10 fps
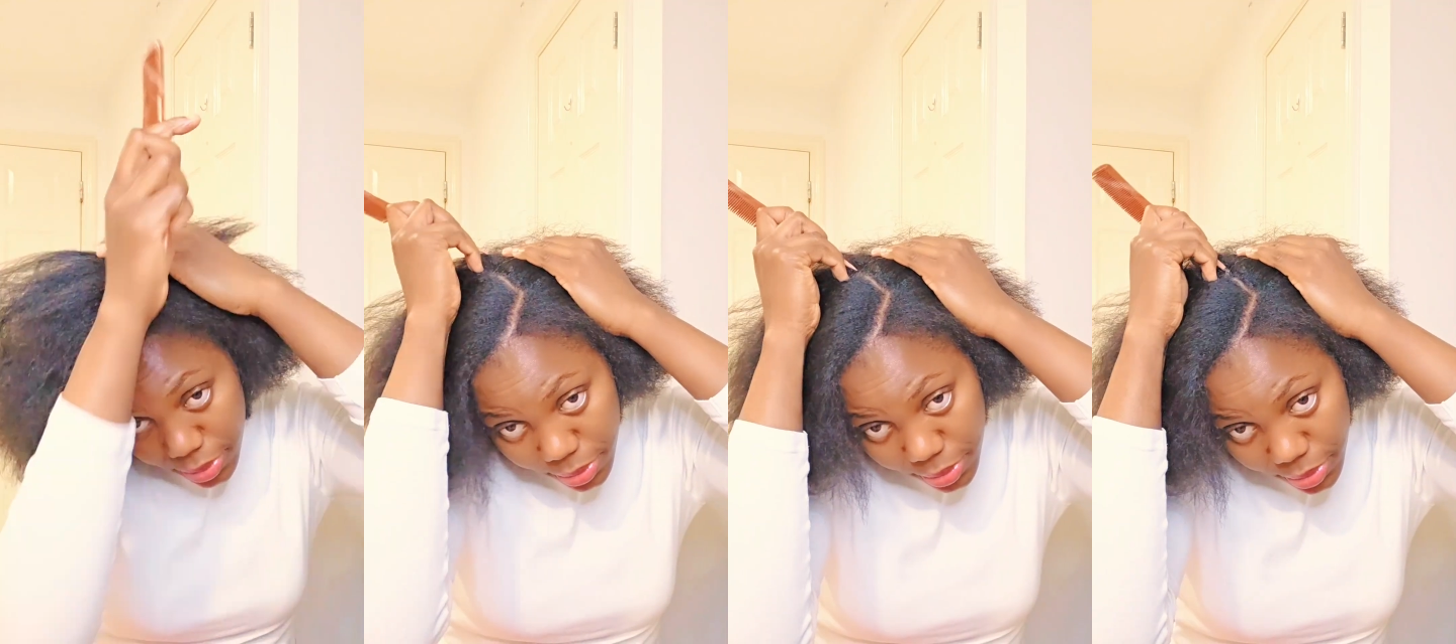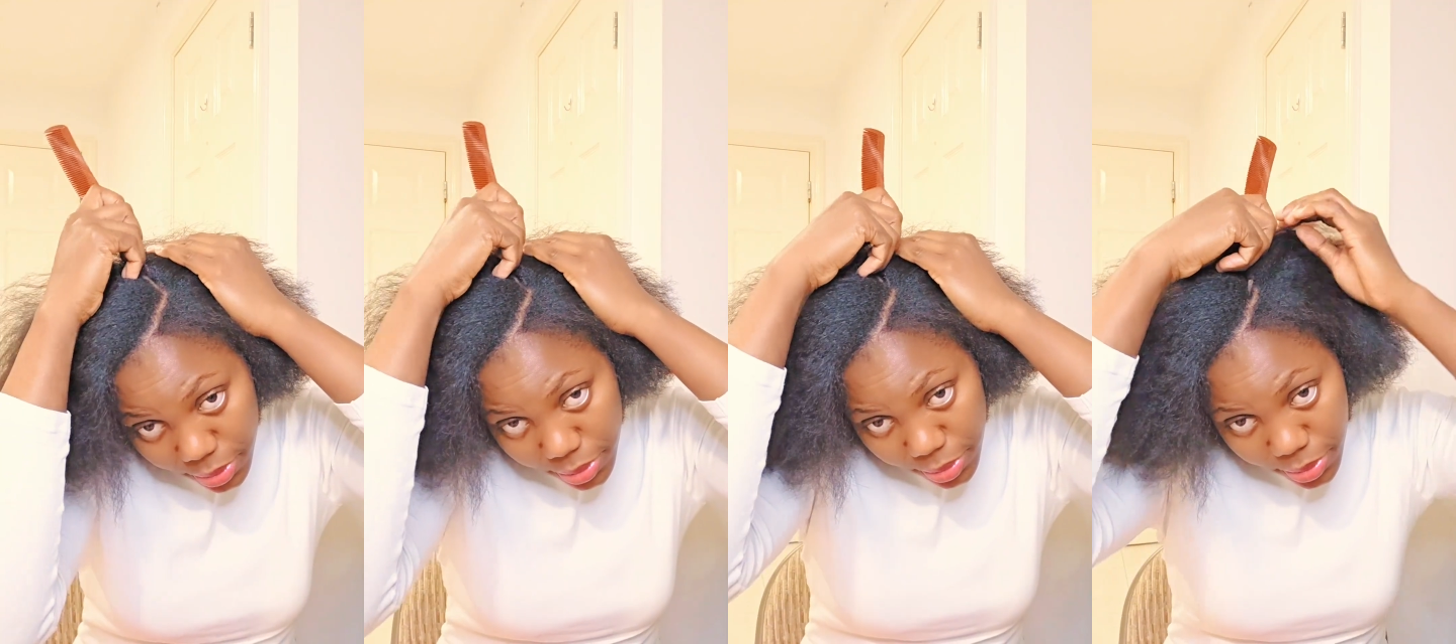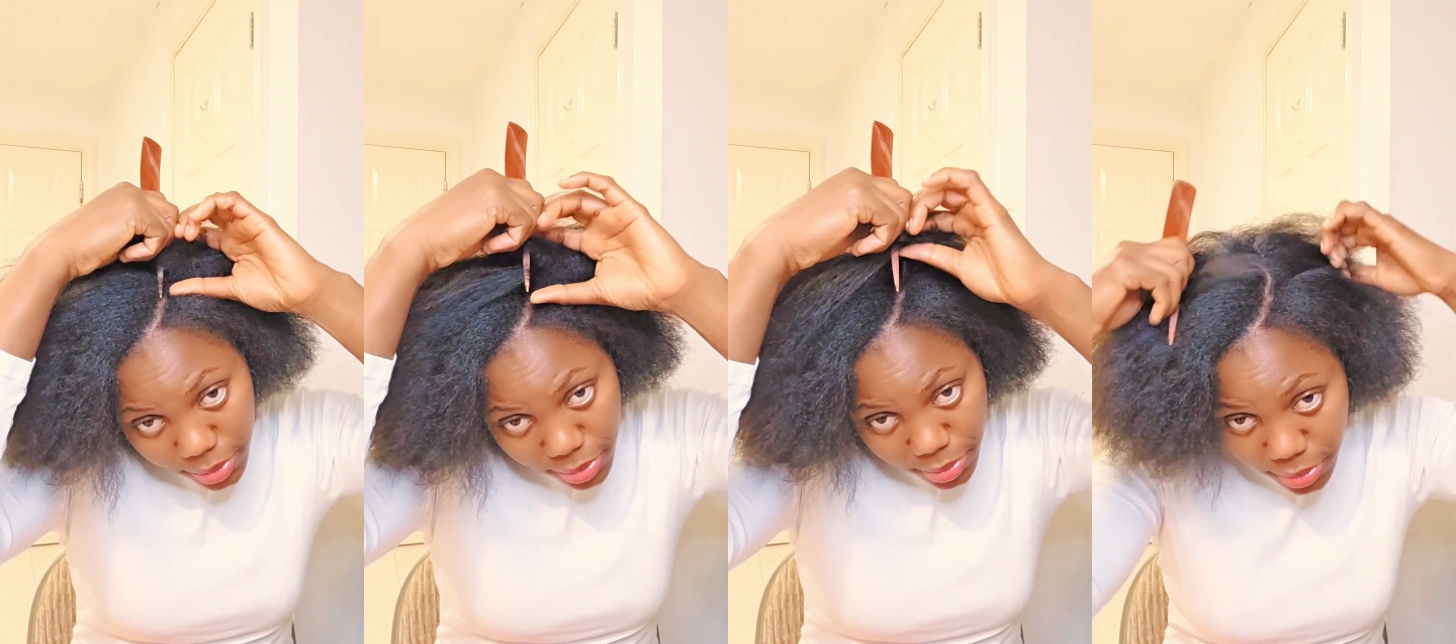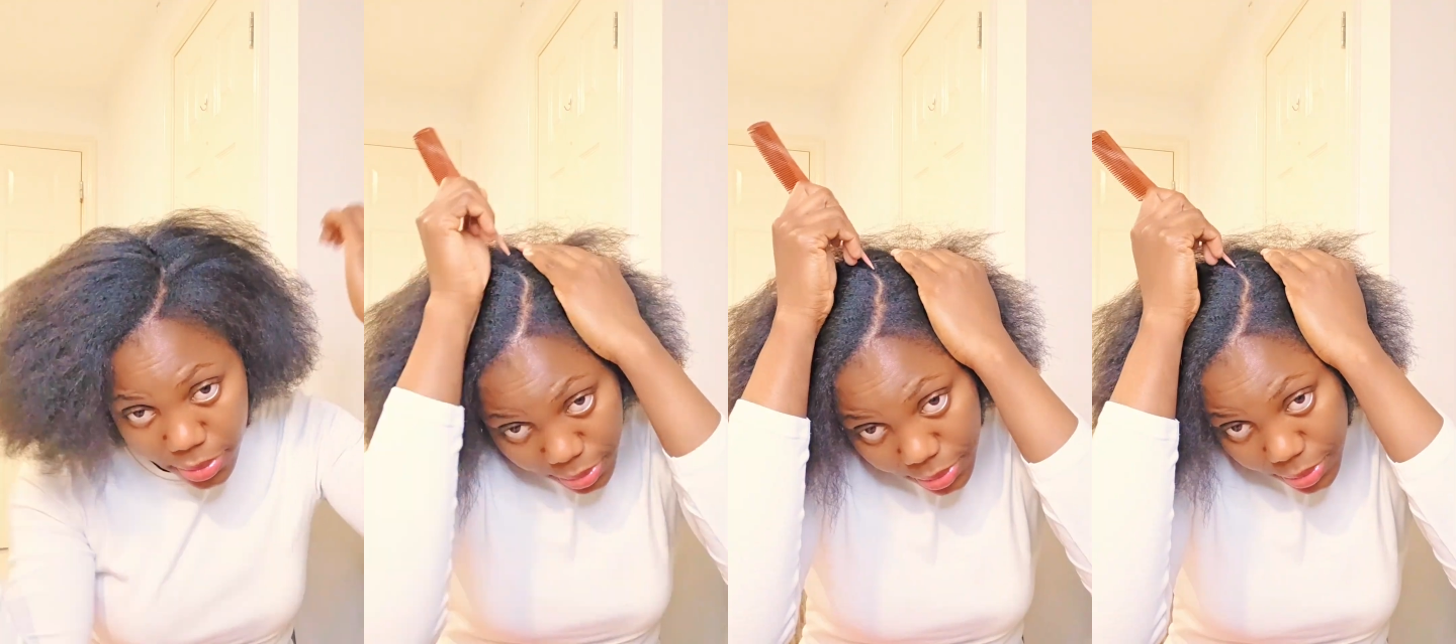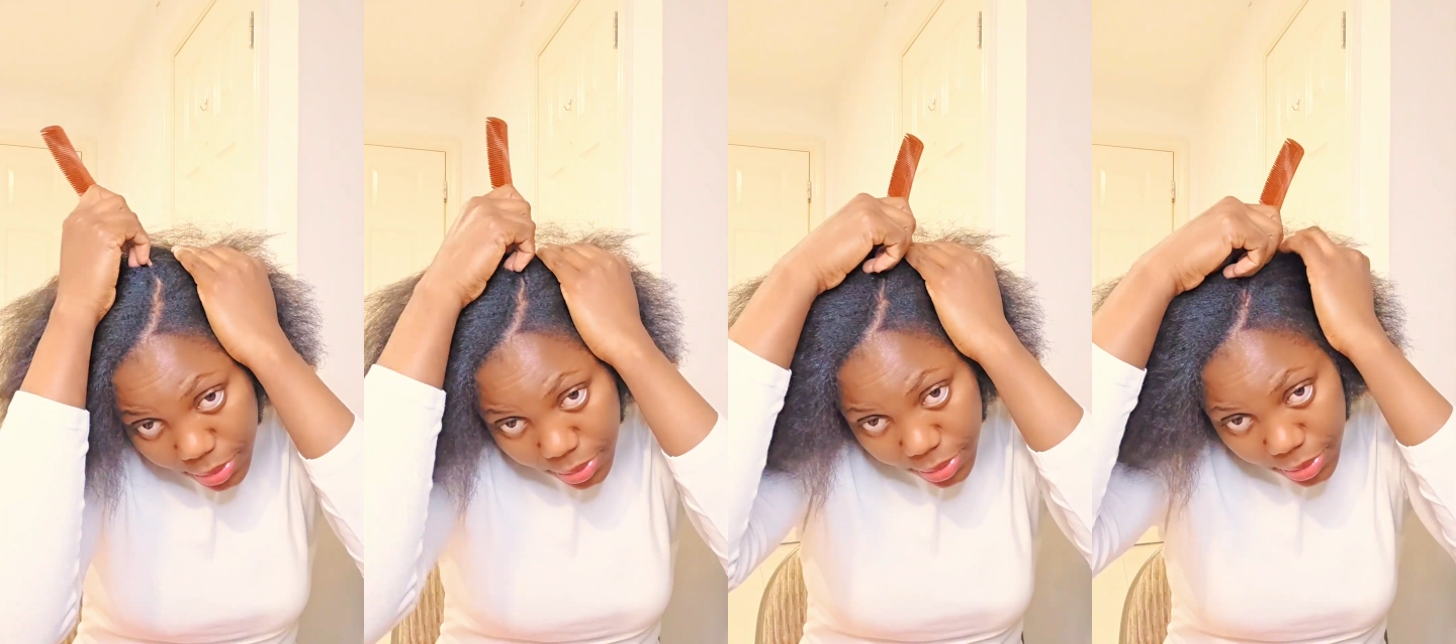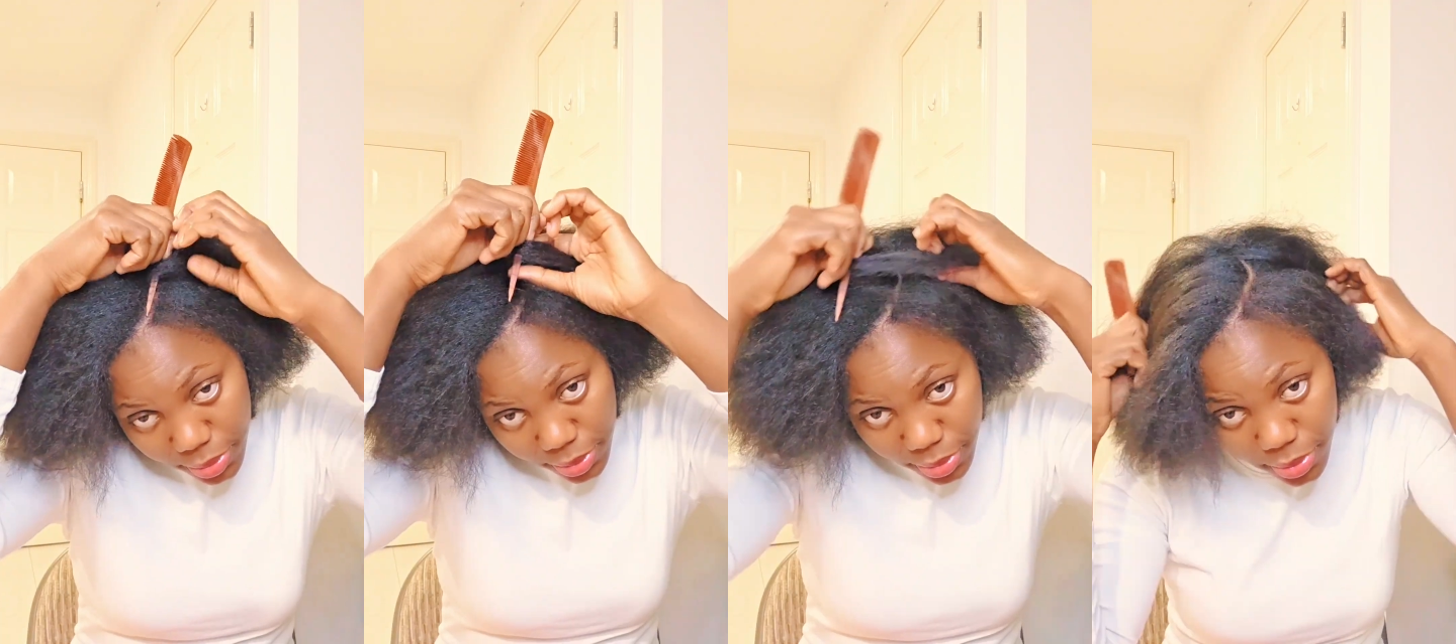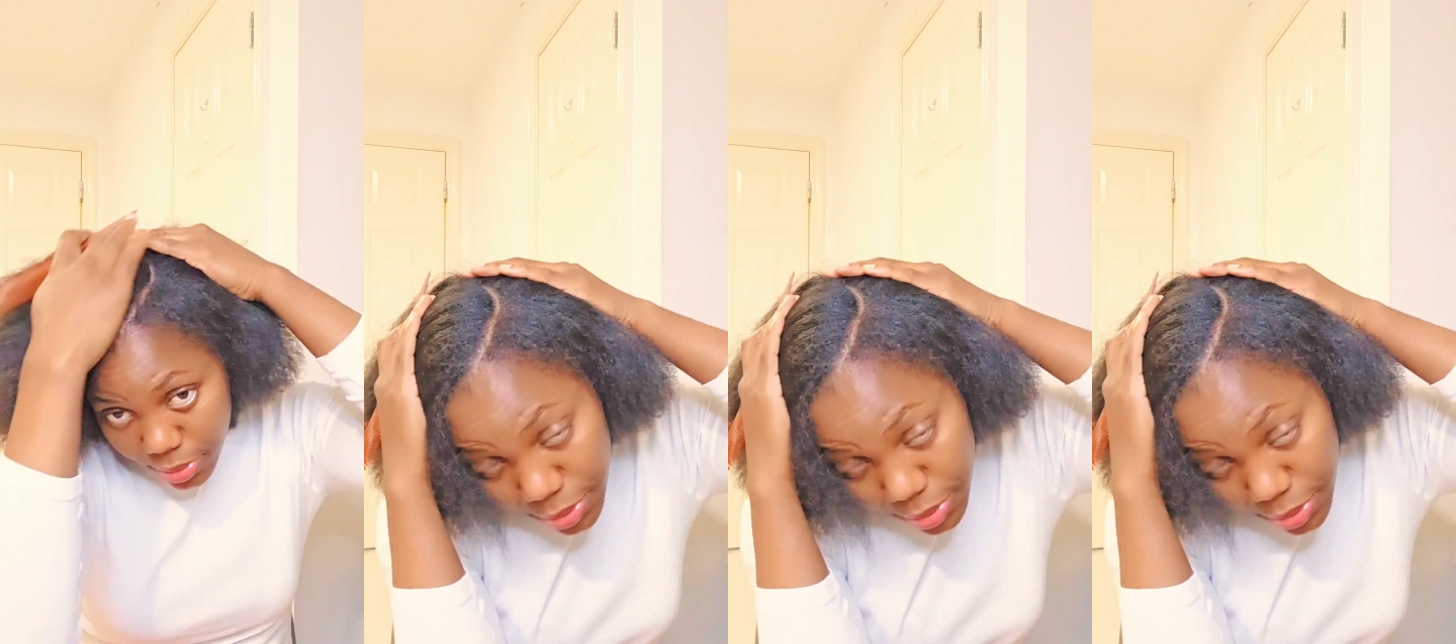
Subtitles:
okay? I always come back